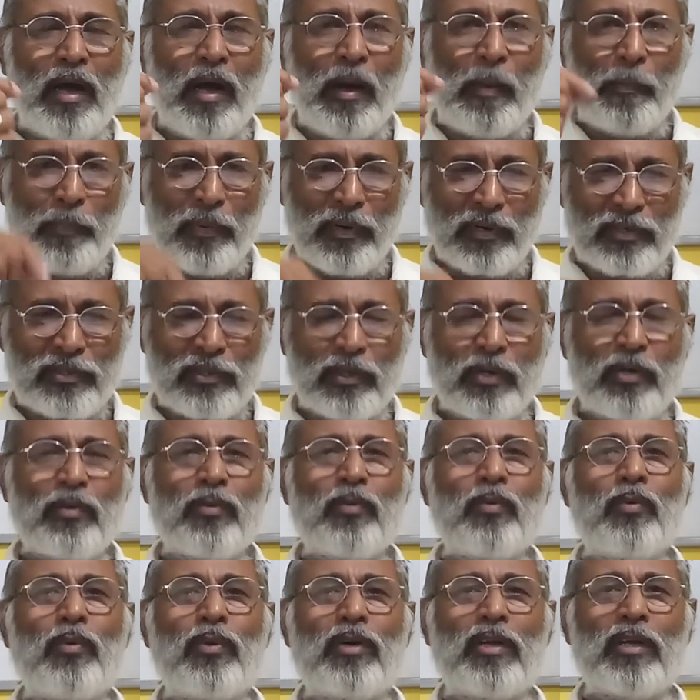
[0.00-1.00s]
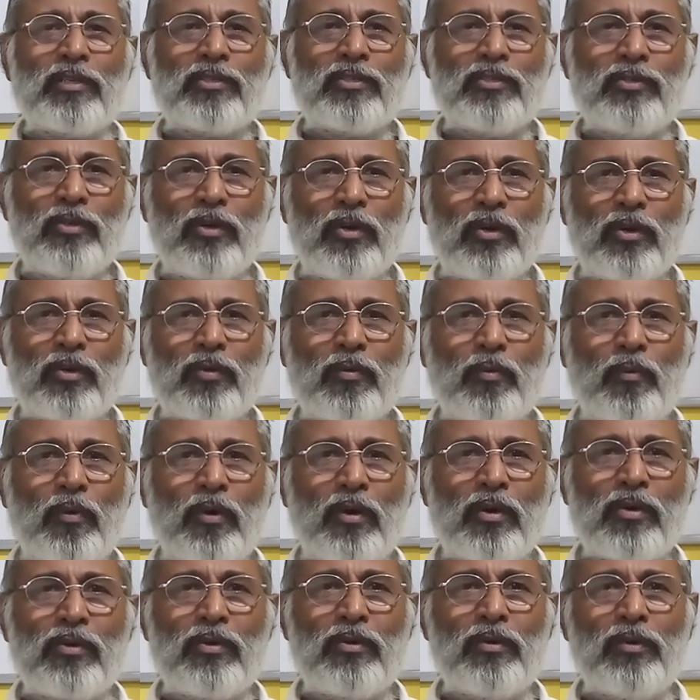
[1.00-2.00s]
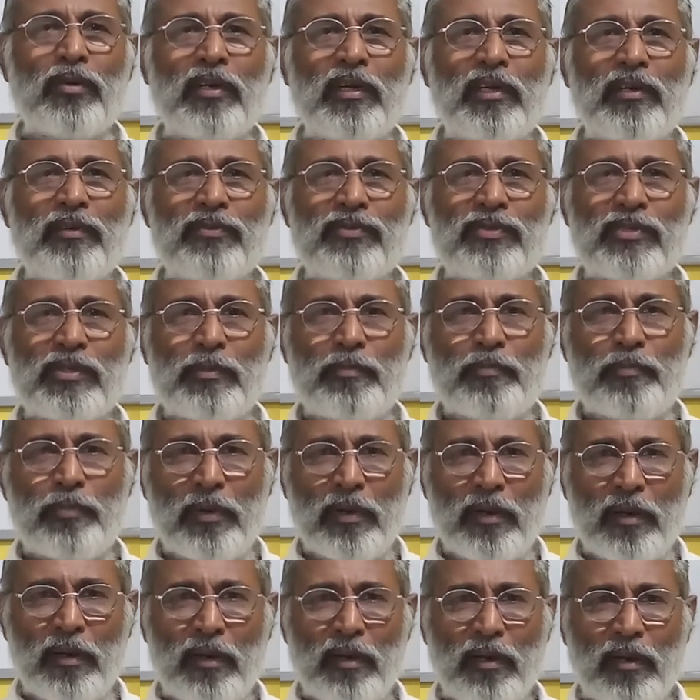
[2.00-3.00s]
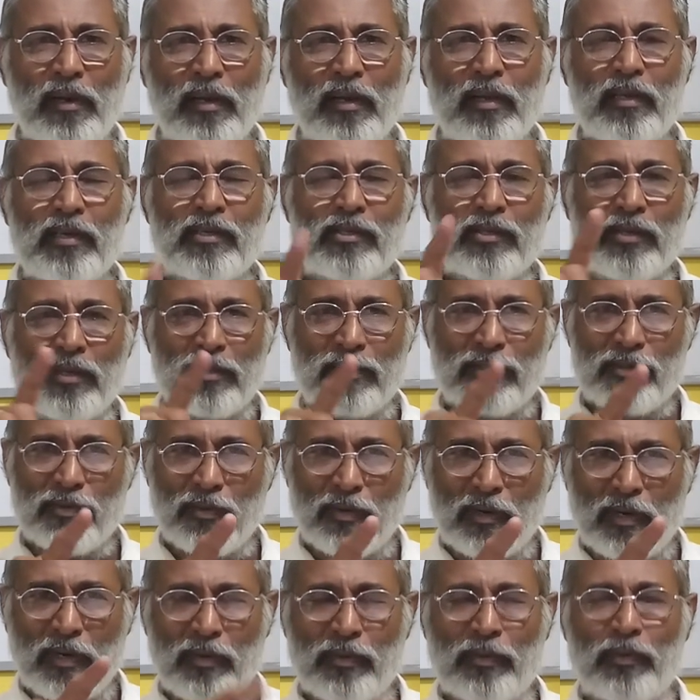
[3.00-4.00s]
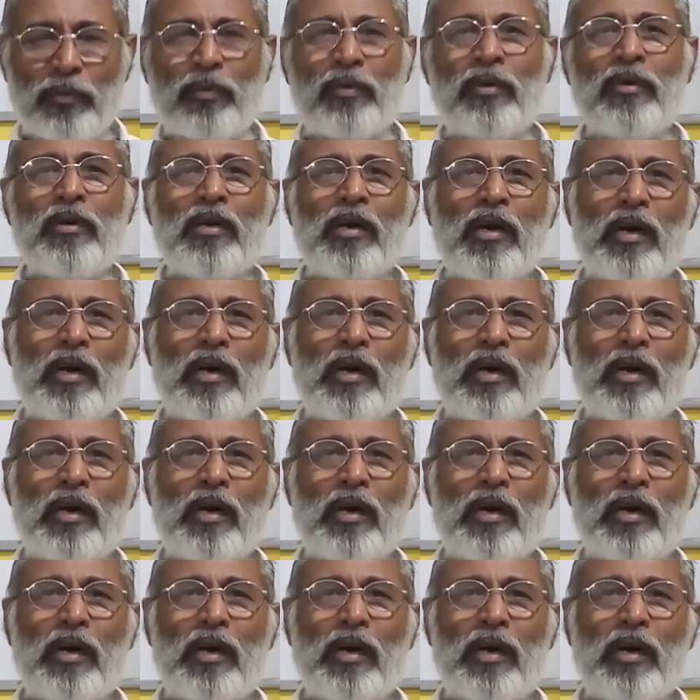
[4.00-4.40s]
A person who does not want to live simple is also Rahu.